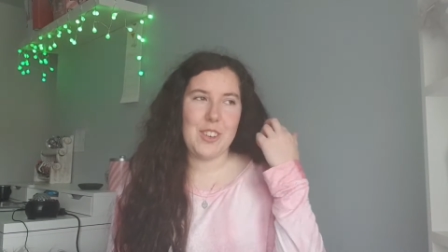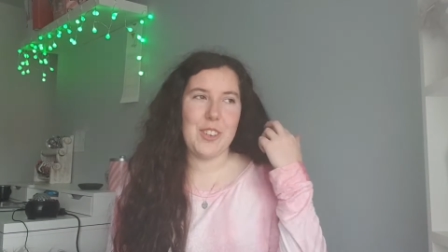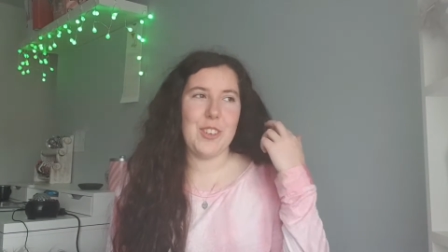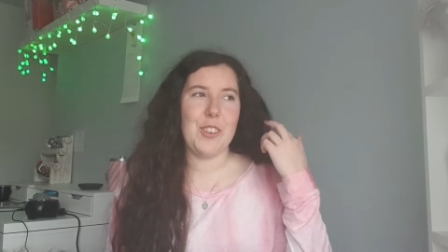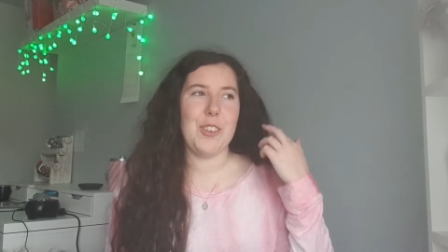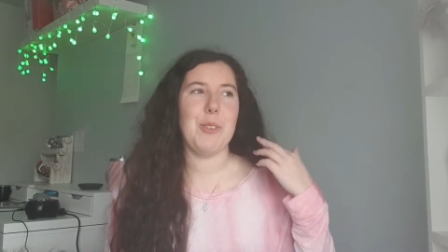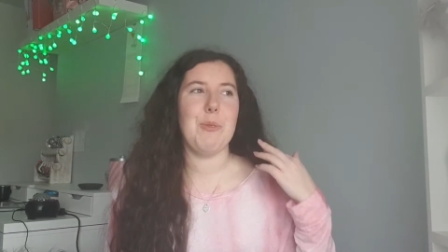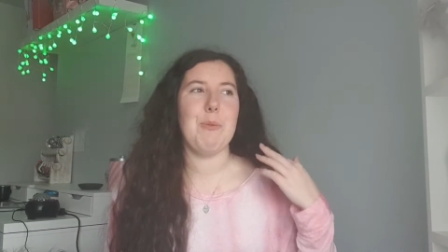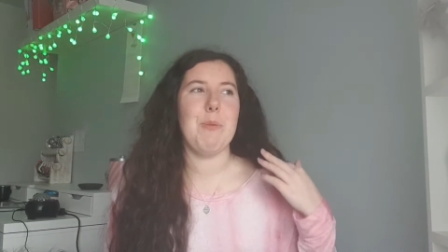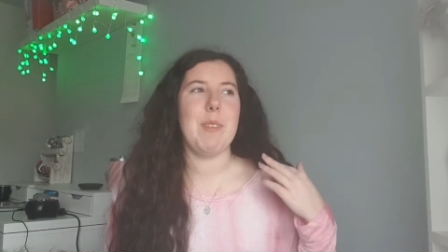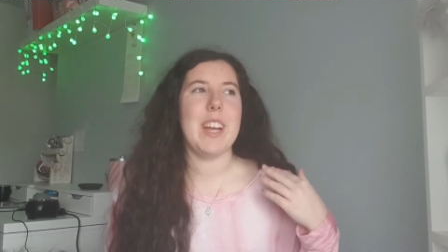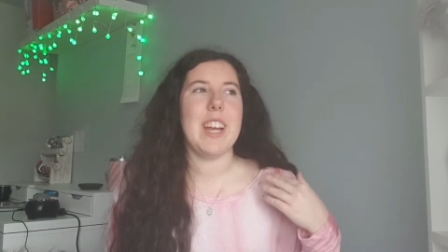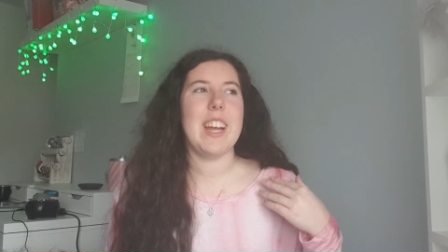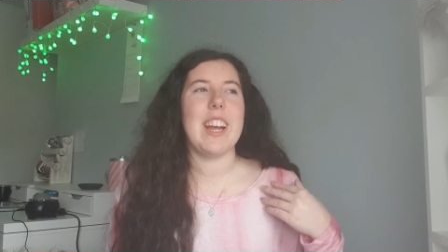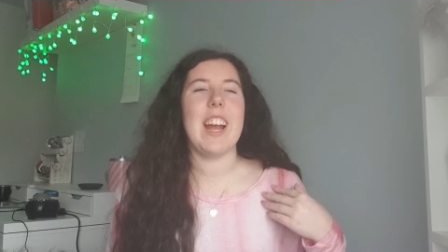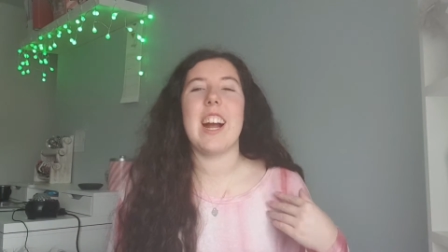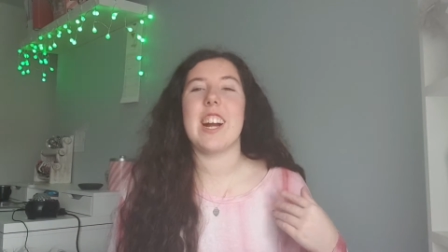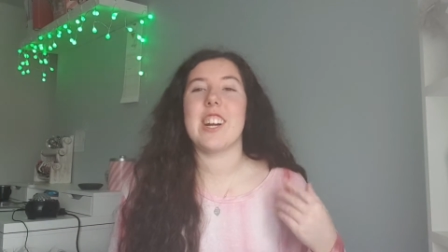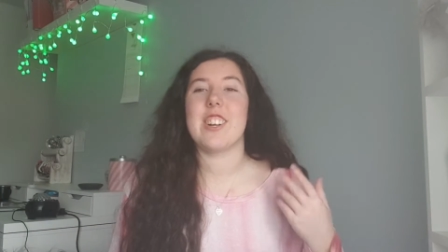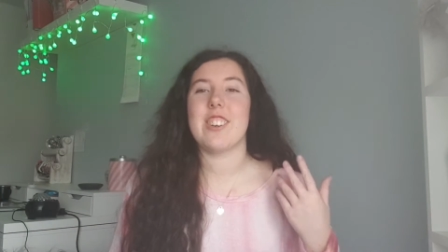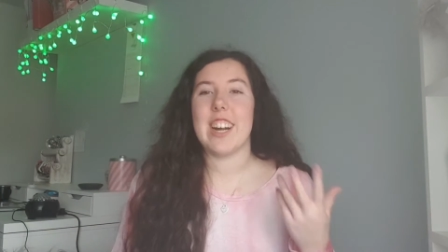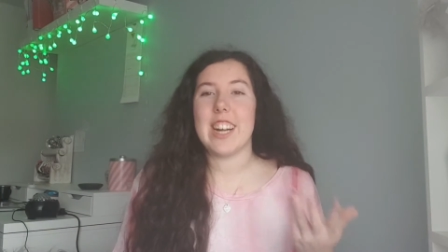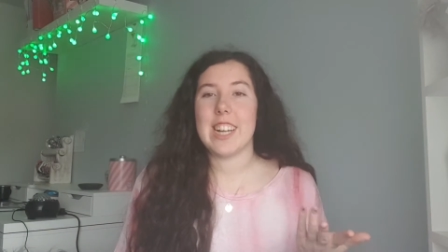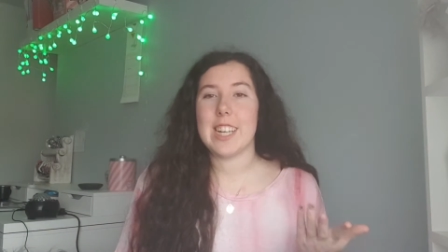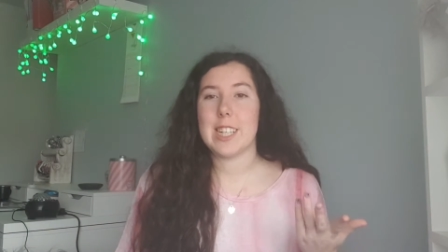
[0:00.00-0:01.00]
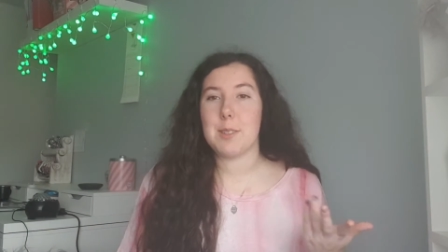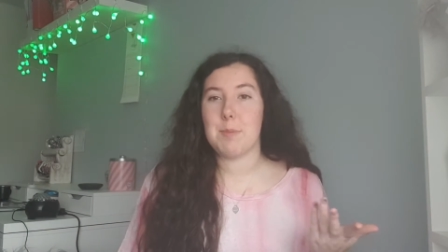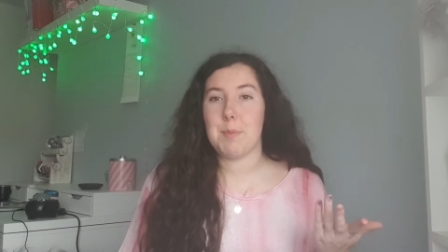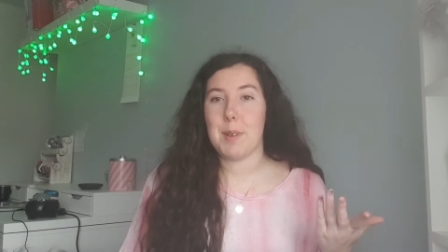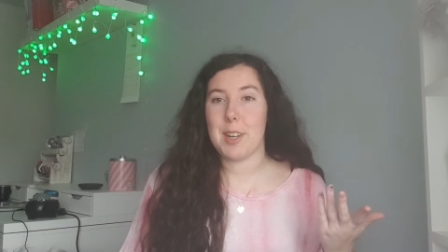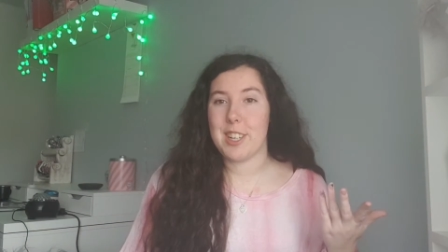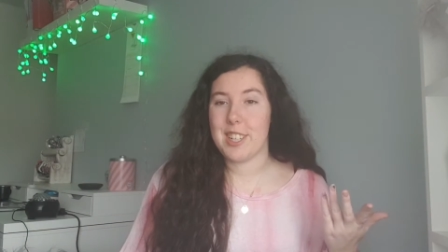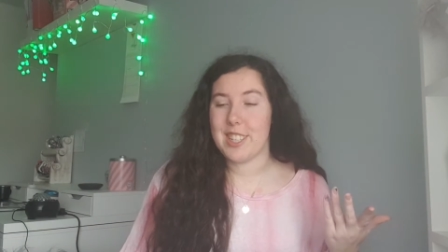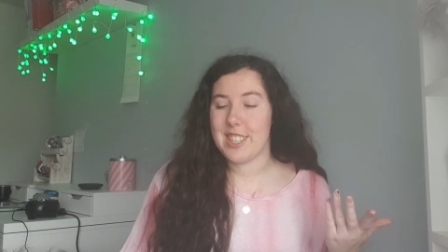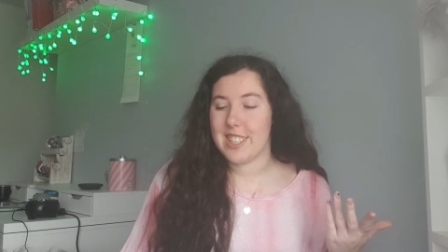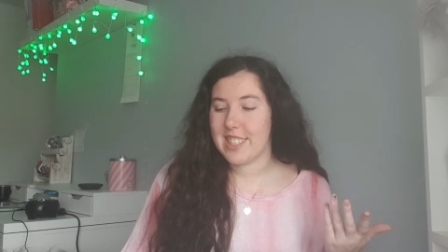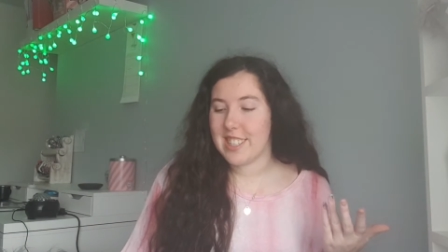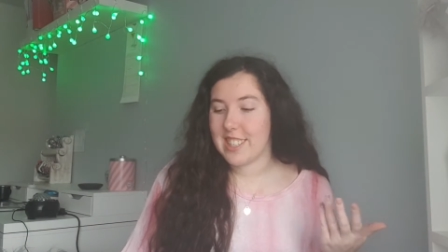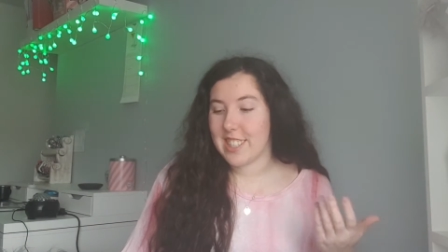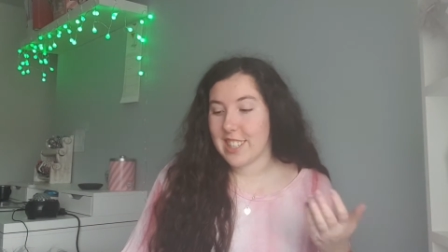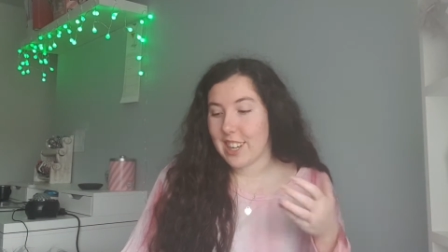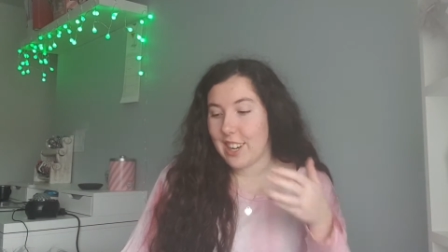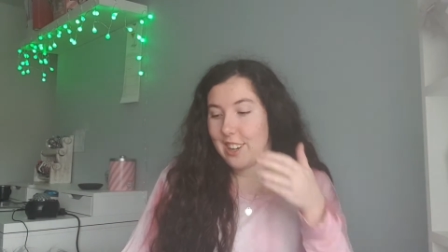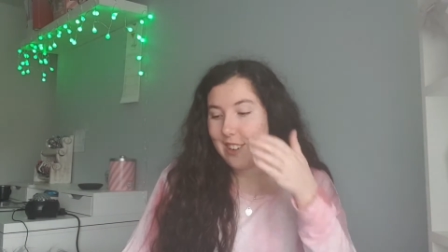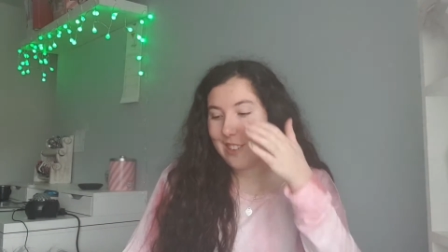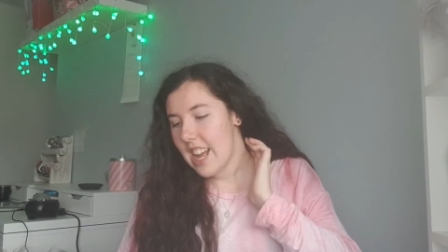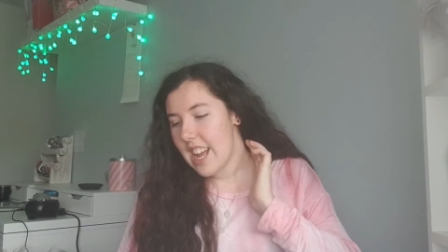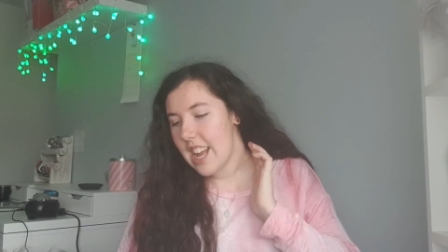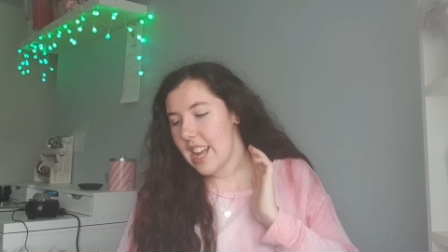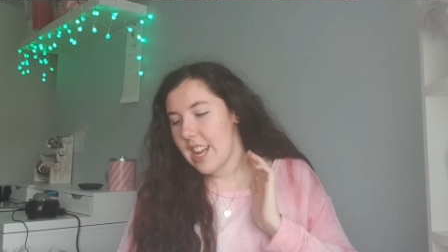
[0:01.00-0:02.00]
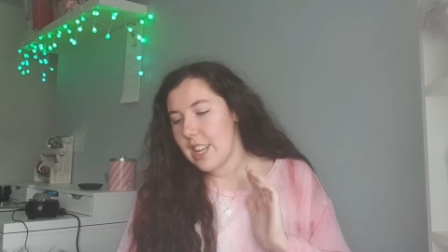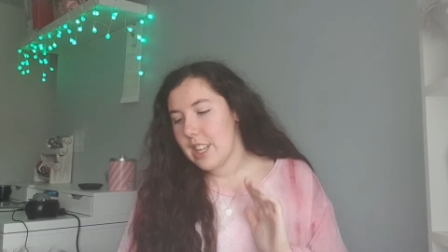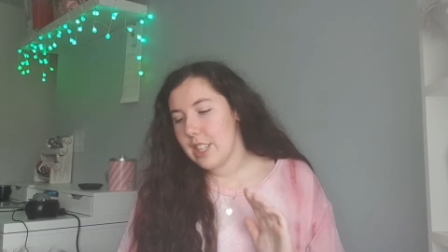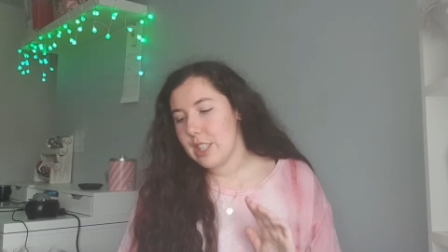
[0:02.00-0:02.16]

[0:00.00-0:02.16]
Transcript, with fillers: would be a great experience to go to.